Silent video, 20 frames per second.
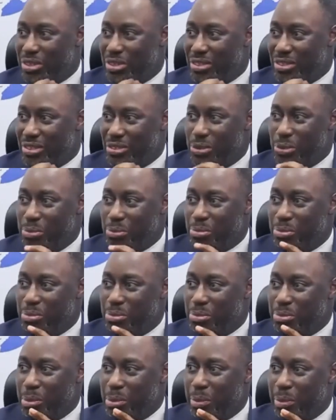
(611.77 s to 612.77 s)
to
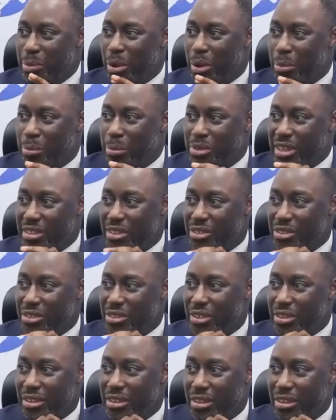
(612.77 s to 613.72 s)
prepare your presentation.